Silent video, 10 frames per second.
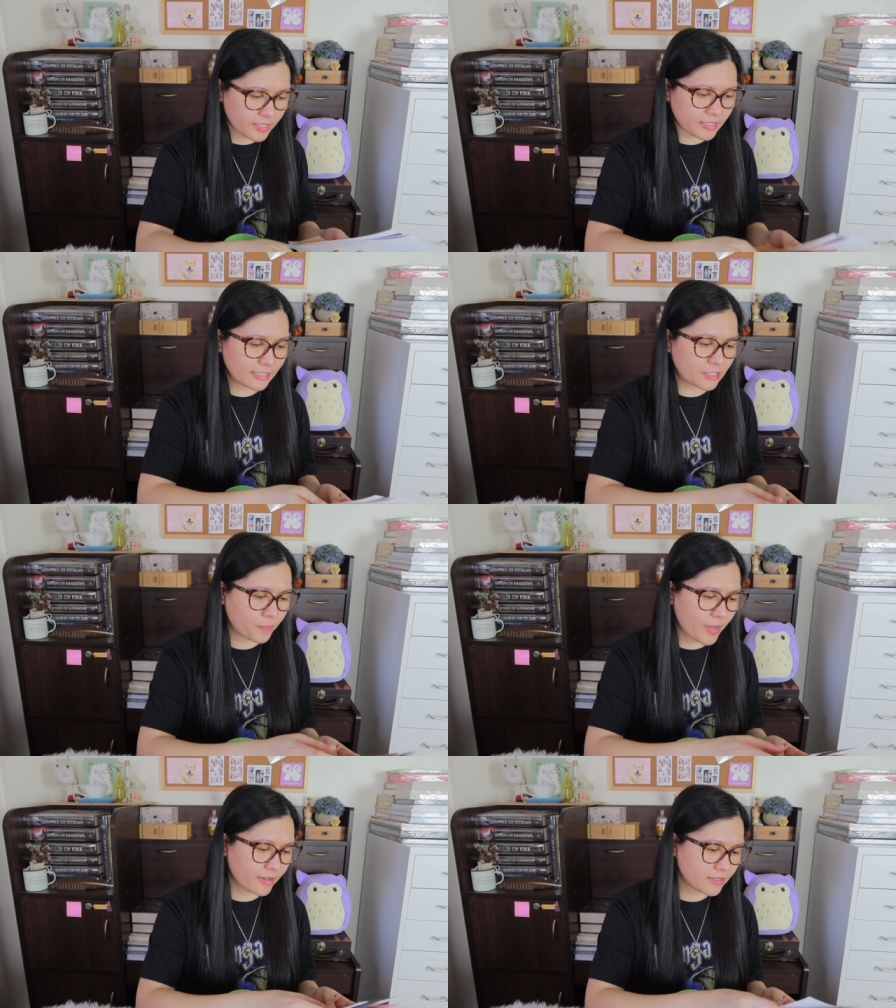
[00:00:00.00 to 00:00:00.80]
didn't
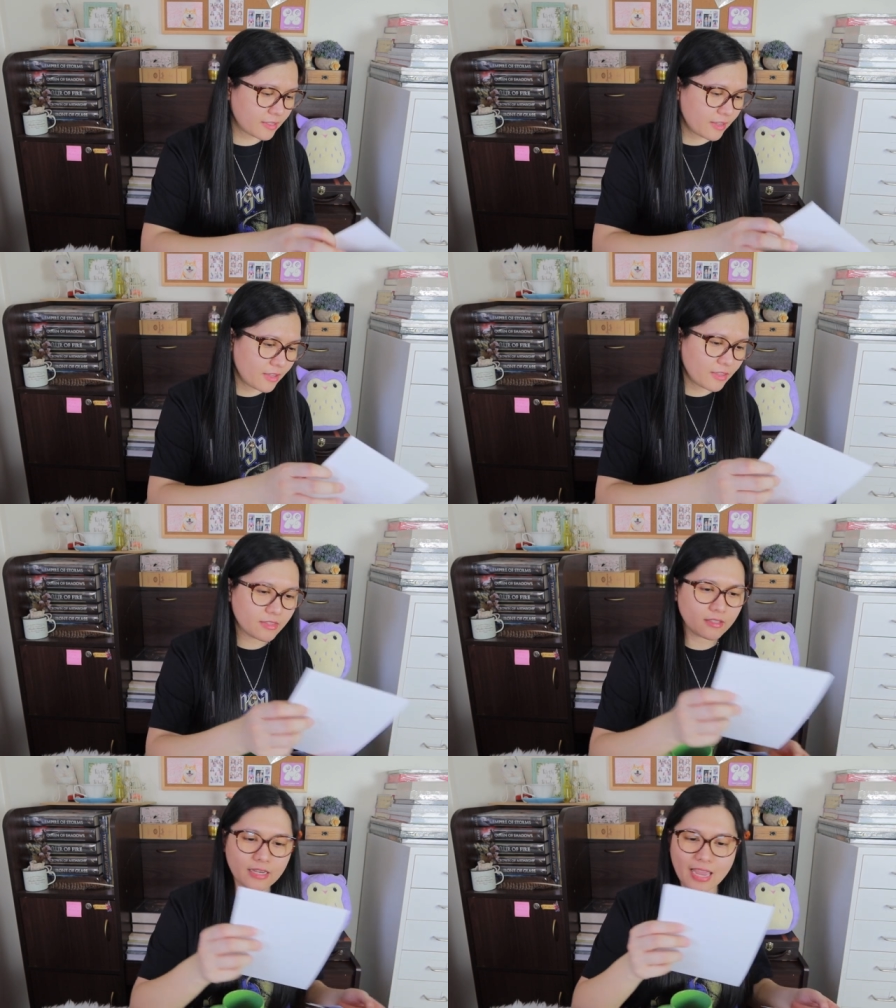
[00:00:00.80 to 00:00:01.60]
expect
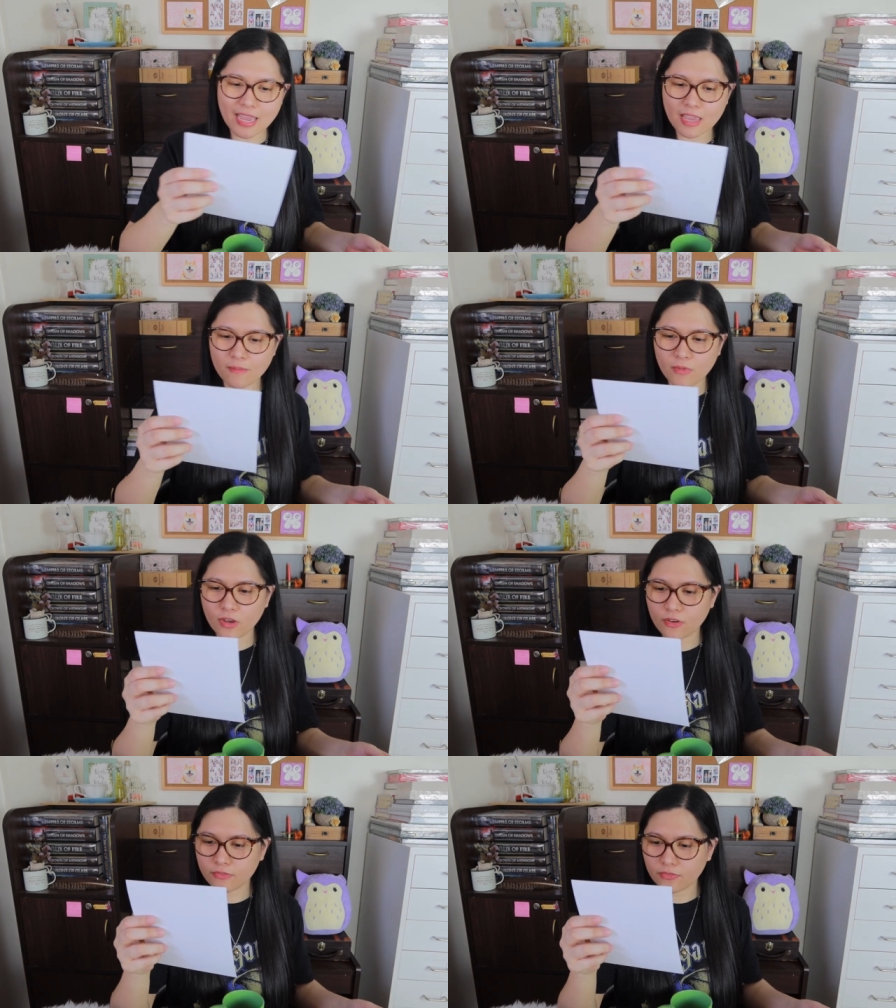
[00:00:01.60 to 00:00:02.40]
the name
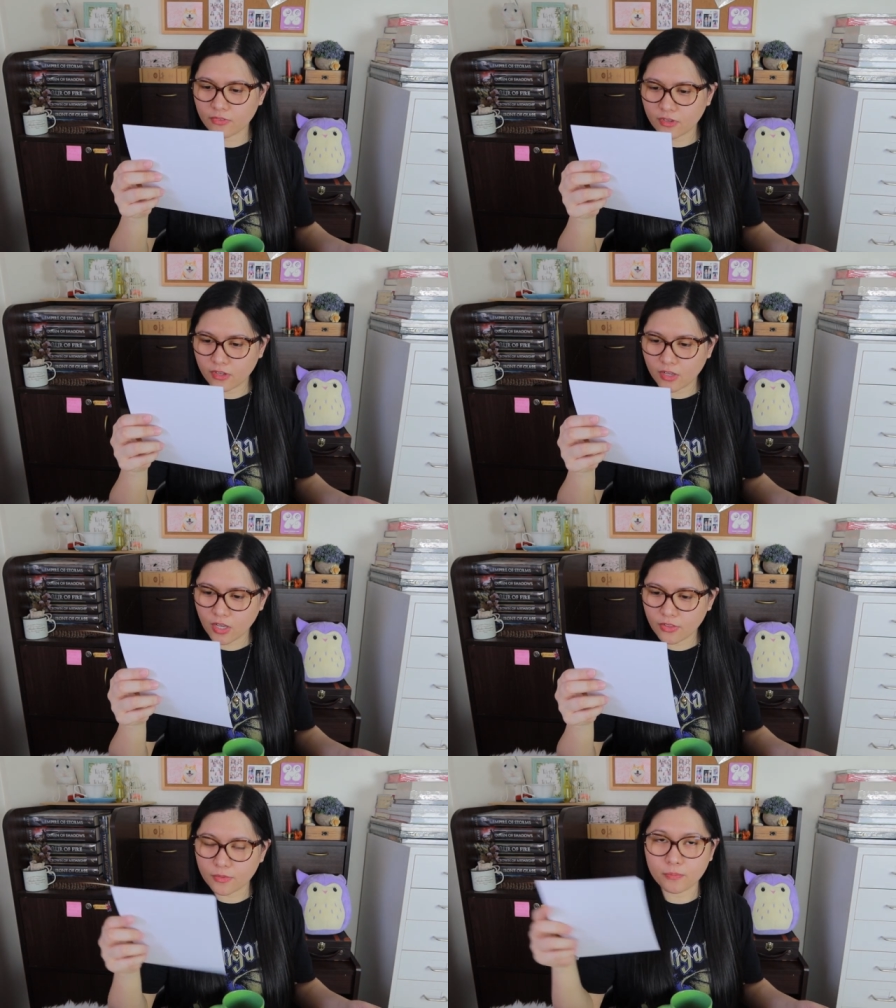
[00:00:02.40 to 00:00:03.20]
of
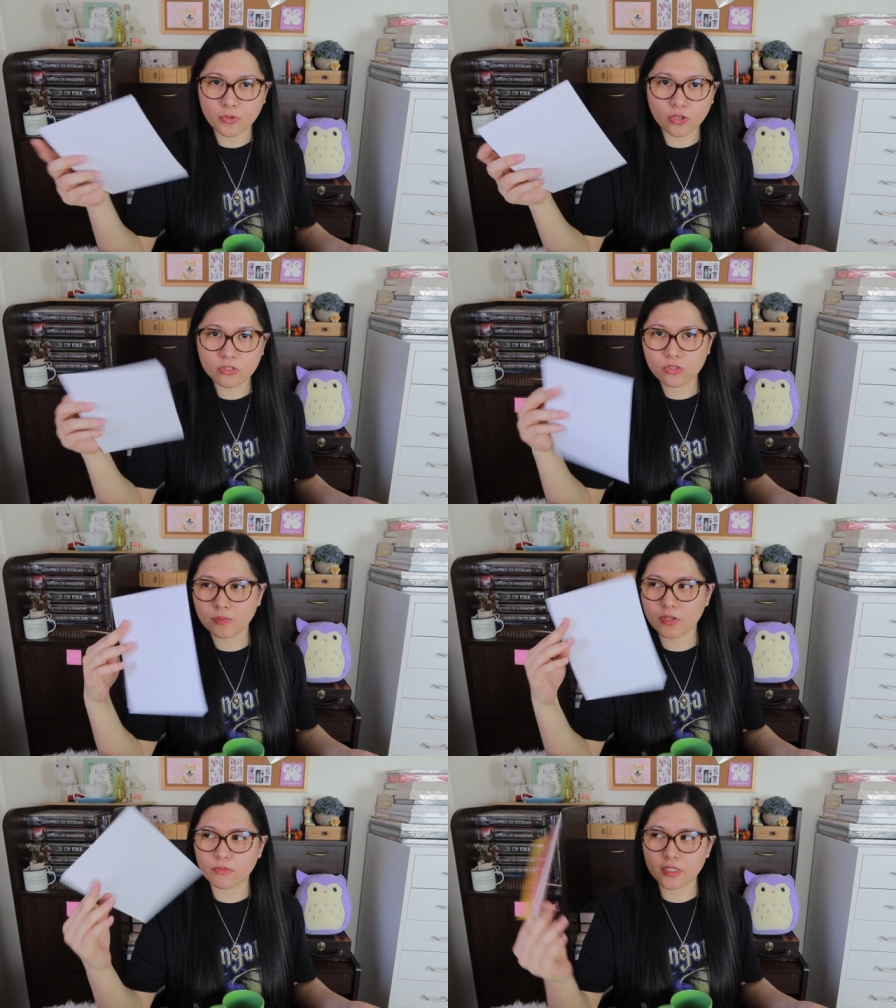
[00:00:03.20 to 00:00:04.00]
the book to
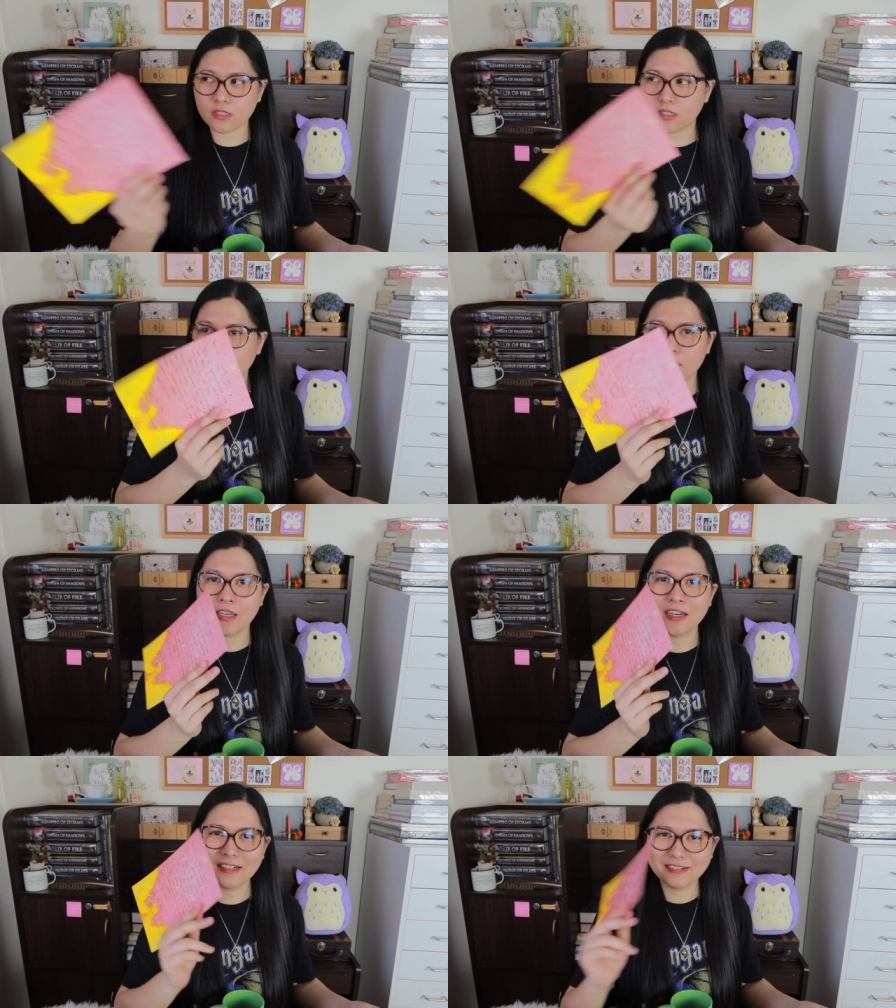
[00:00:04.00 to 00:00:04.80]
be written on
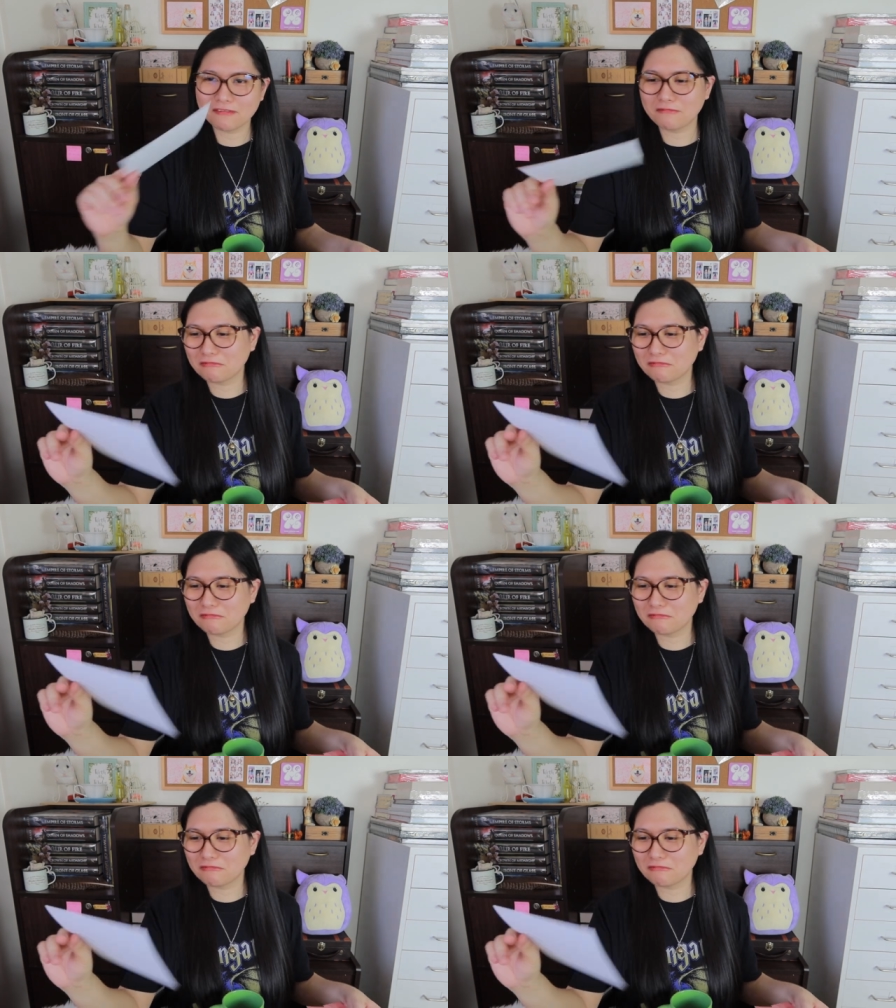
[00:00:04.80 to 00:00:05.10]
here.